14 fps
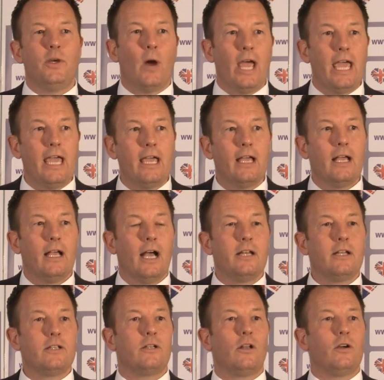way, and
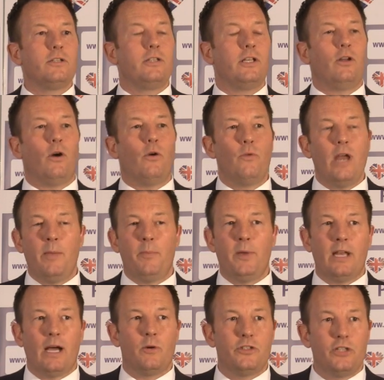as long as they're not raping
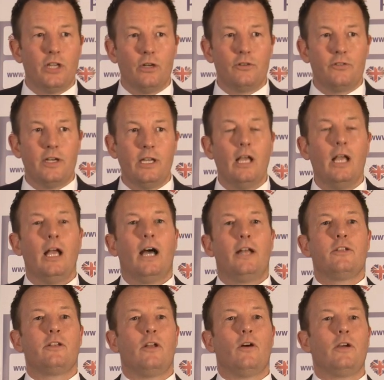our children, and
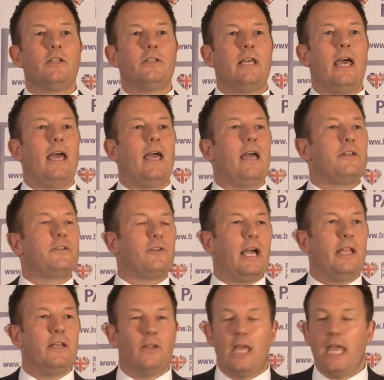as long as they're
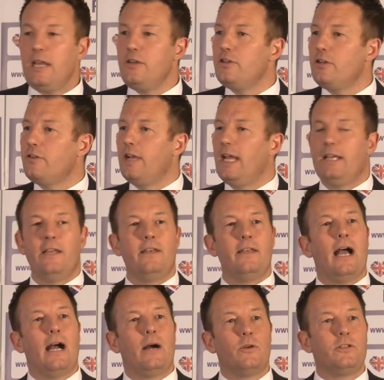trying to integrate into
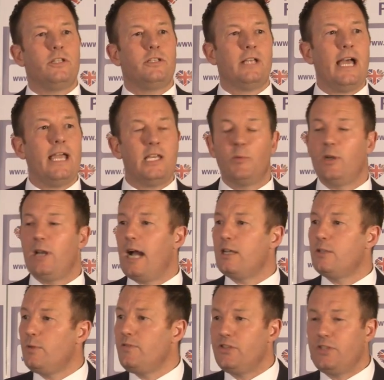our society. But
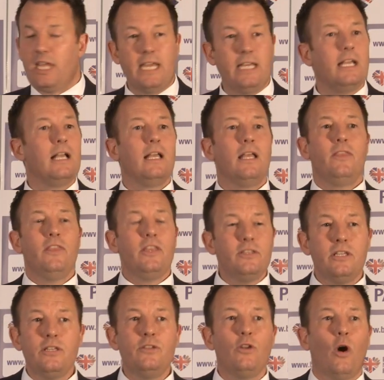as we've seen, this
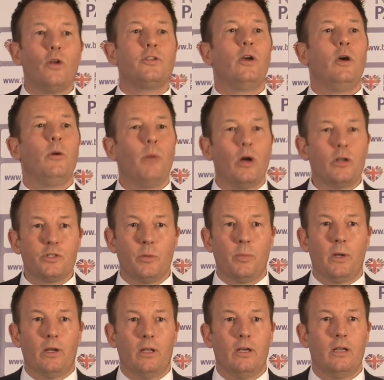is not
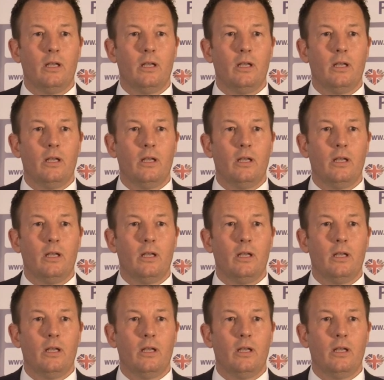possible.